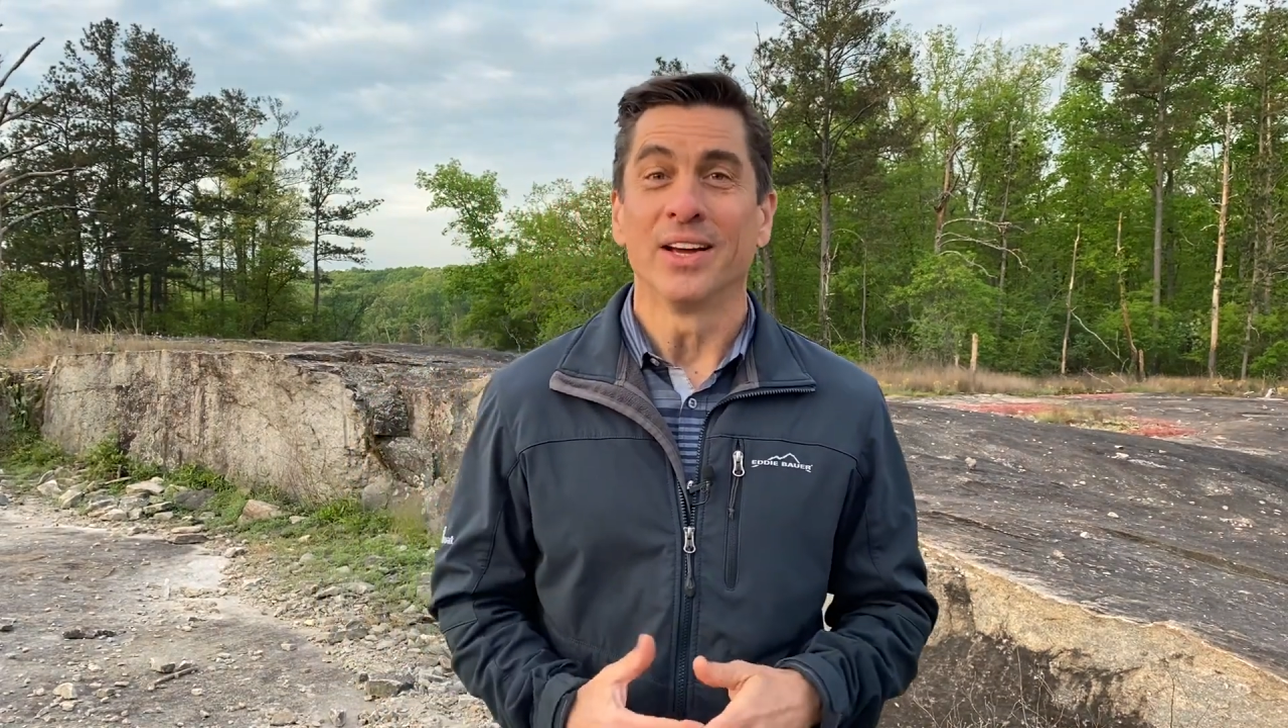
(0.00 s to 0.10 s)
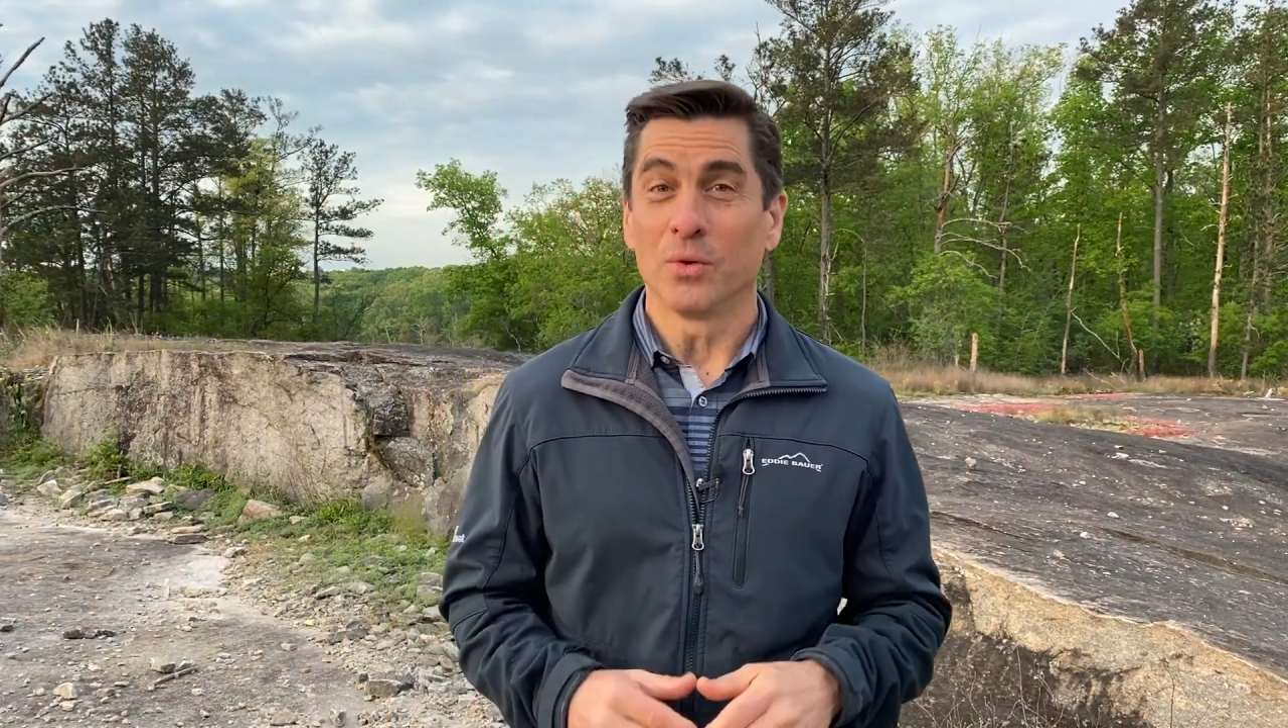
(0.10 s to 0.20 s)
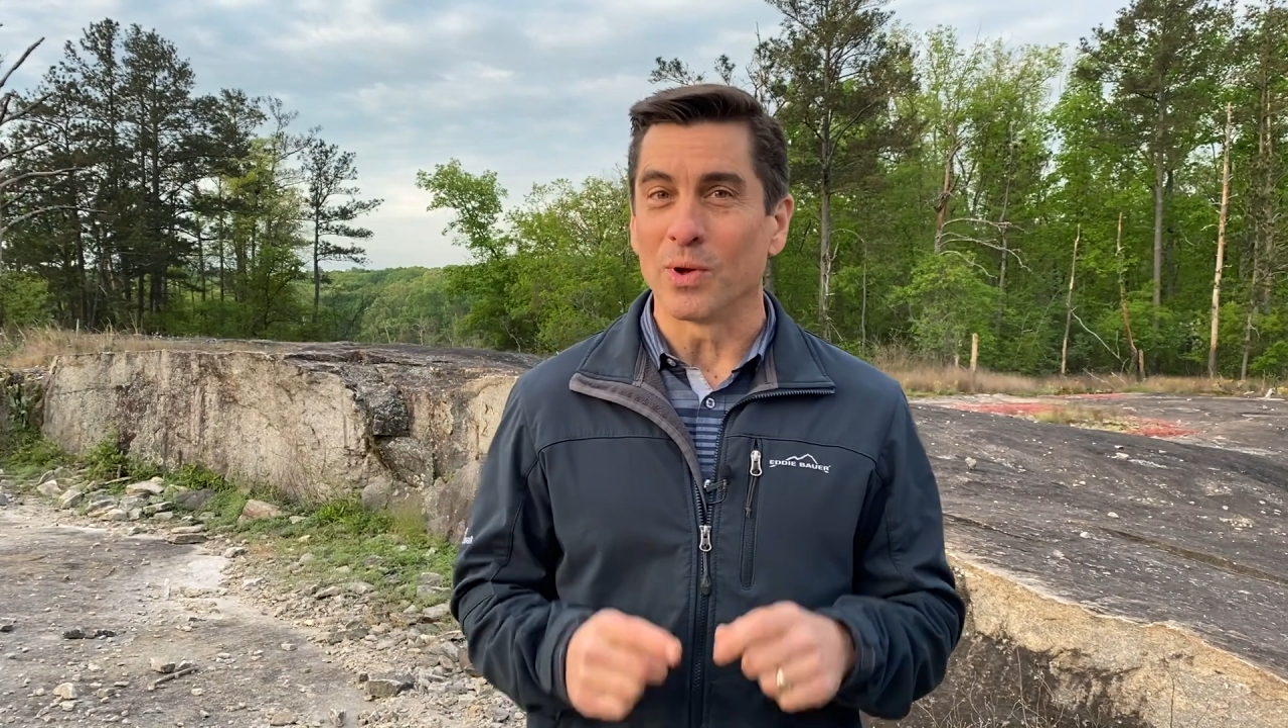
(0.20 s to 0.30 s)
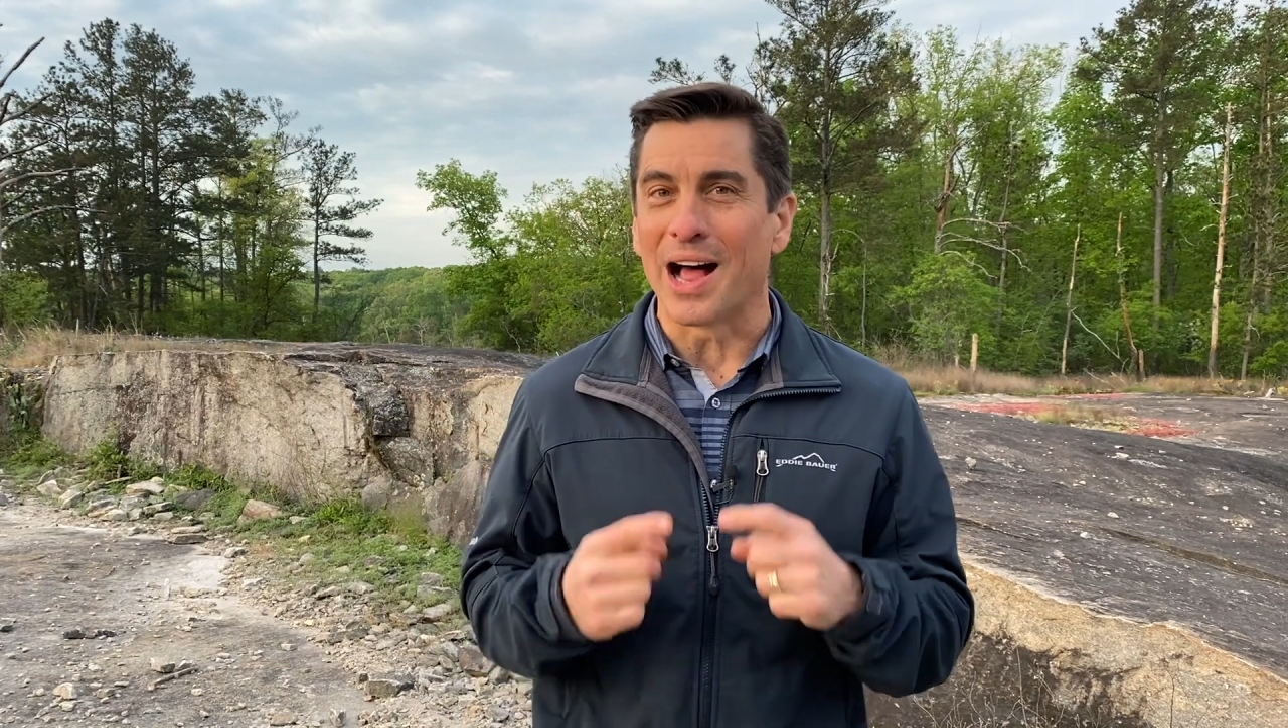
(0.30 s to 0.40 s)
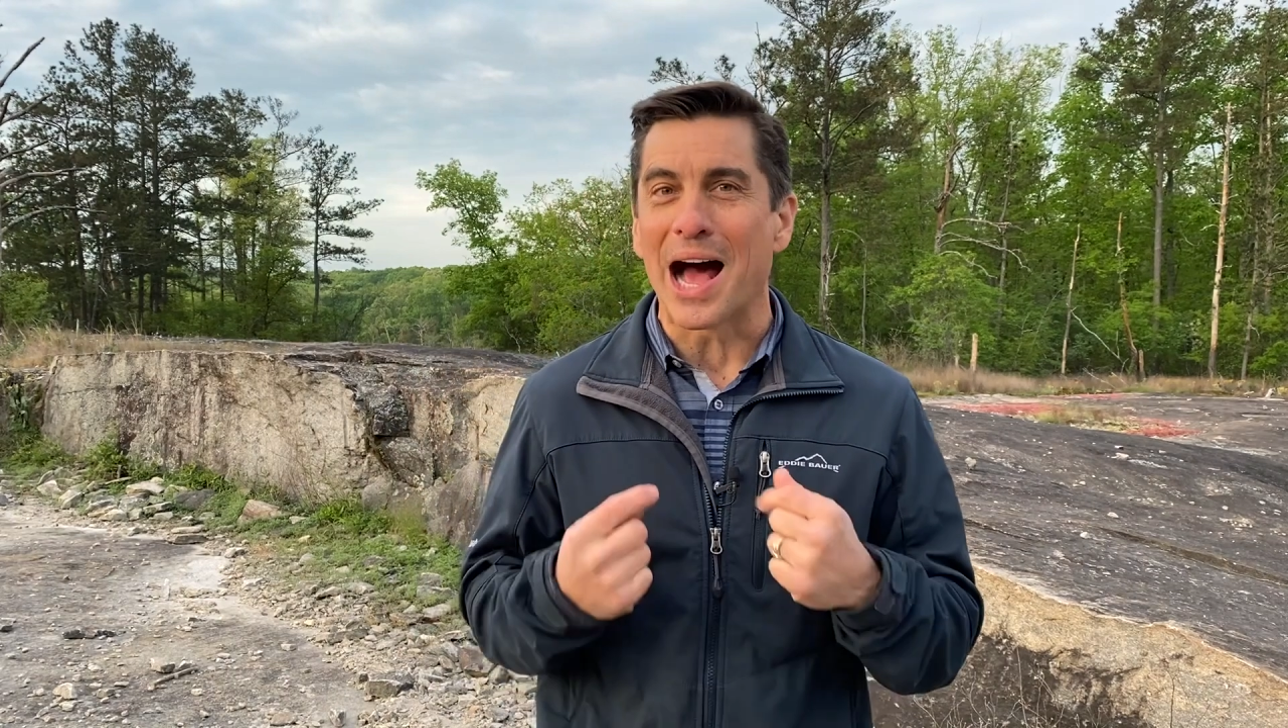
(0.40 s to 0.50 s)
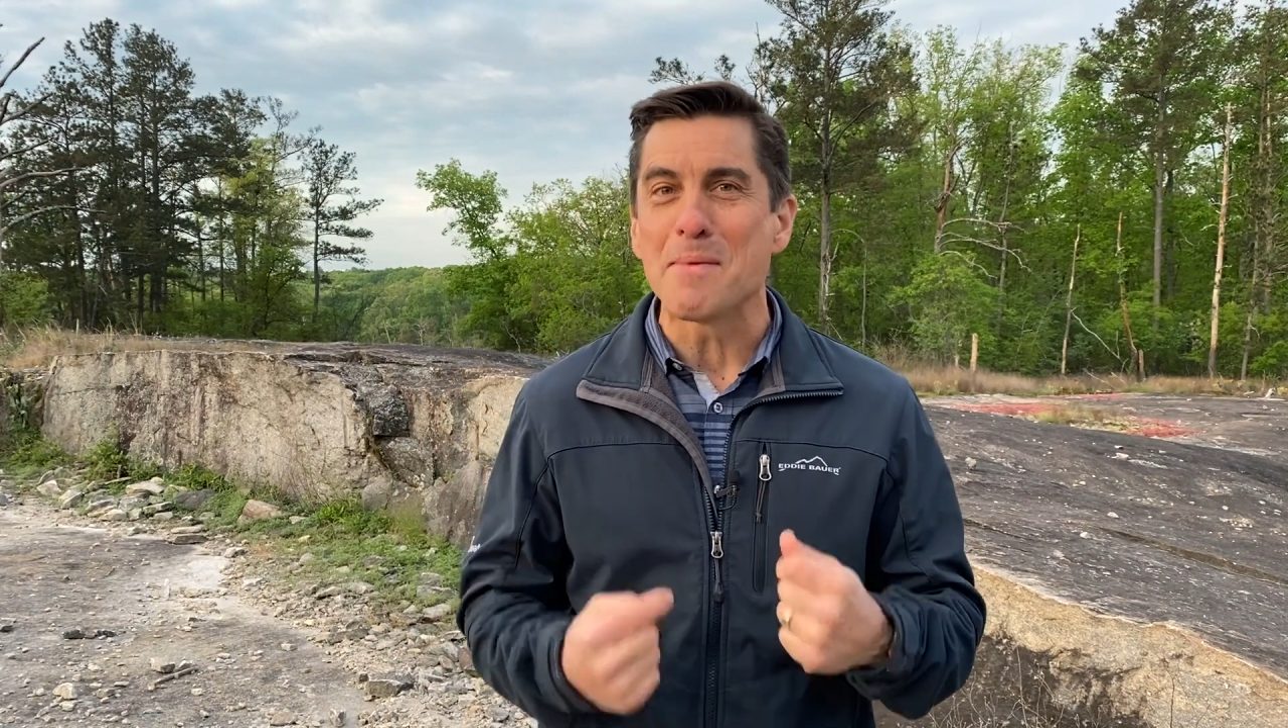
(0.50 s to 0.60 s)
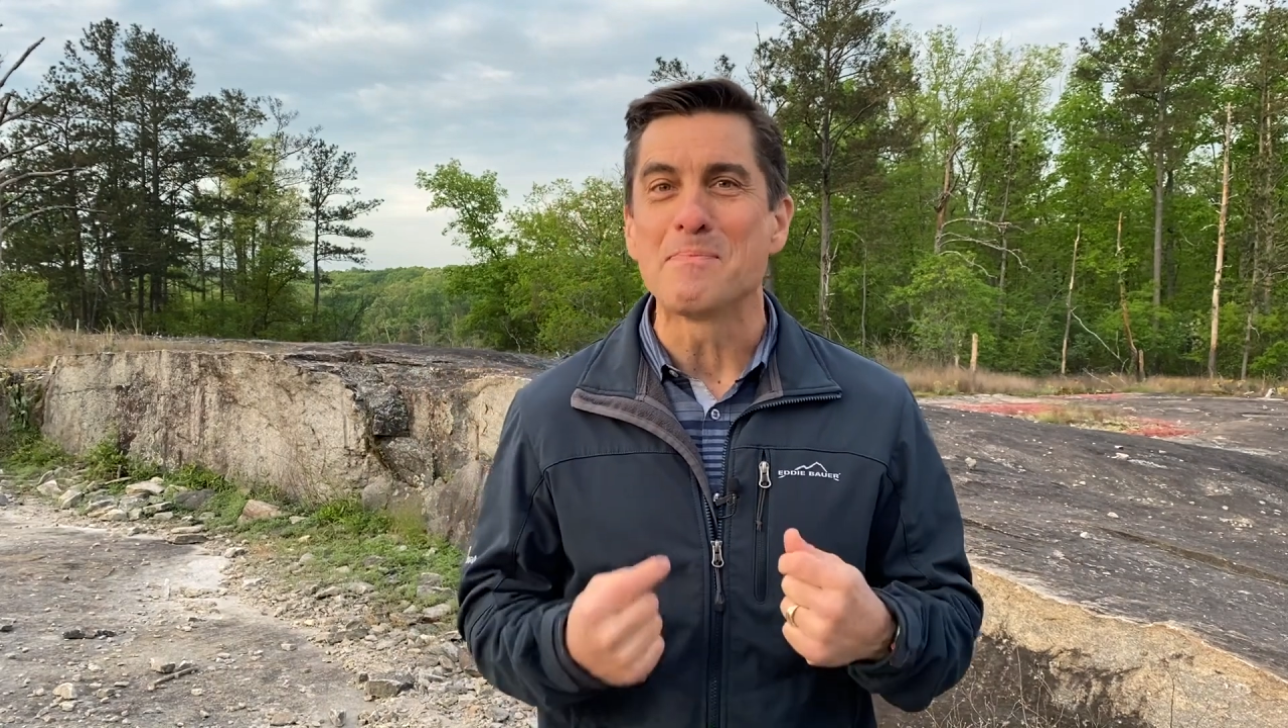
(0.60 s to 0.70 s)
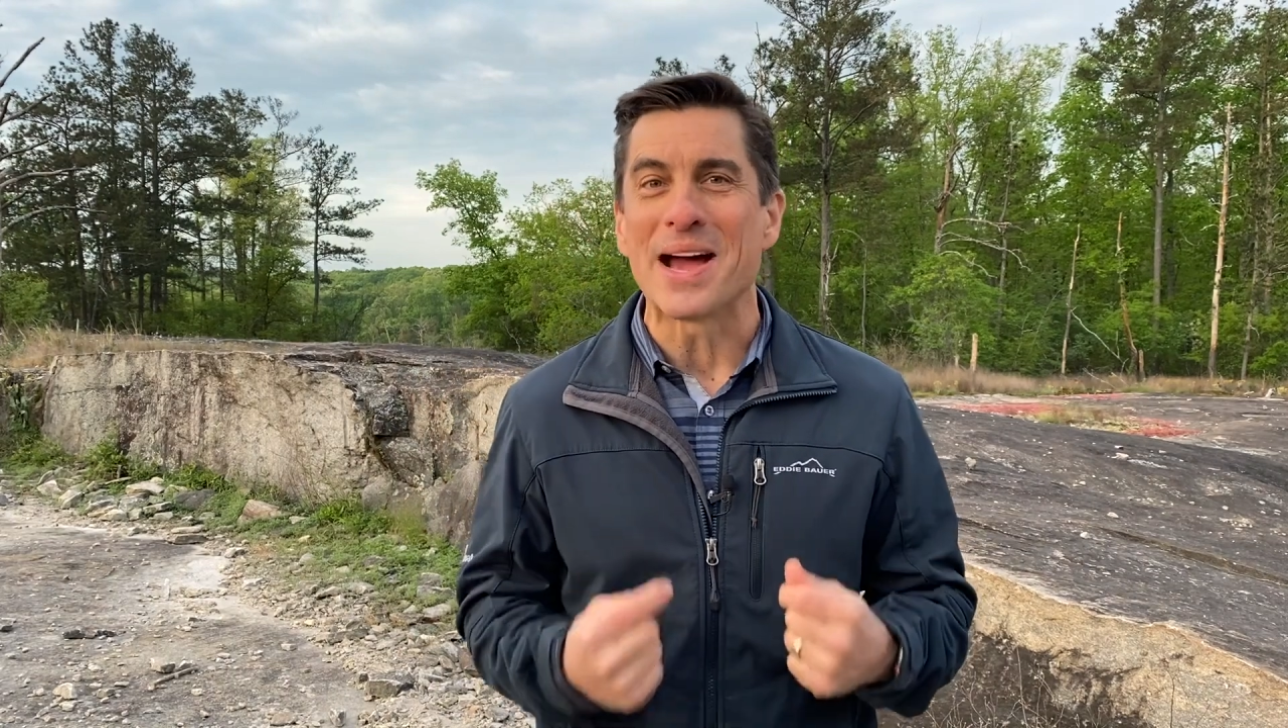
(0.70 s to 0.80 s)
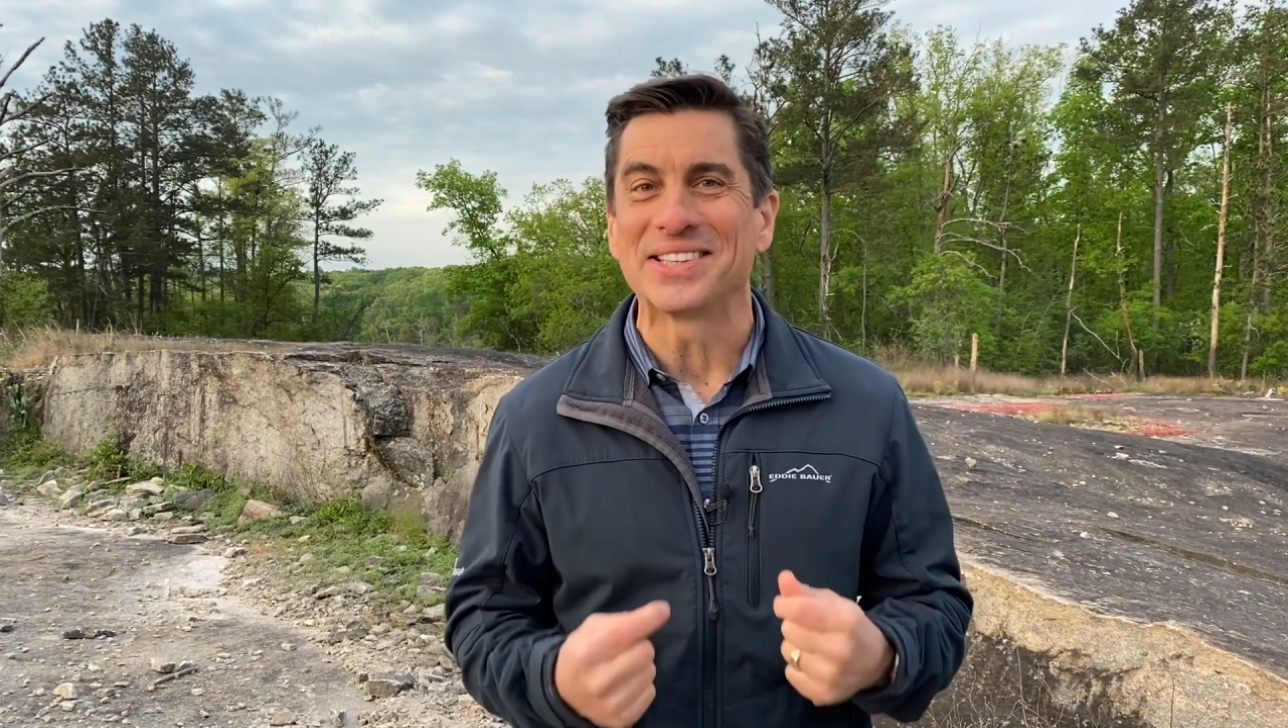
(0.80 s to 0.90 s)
well, I beg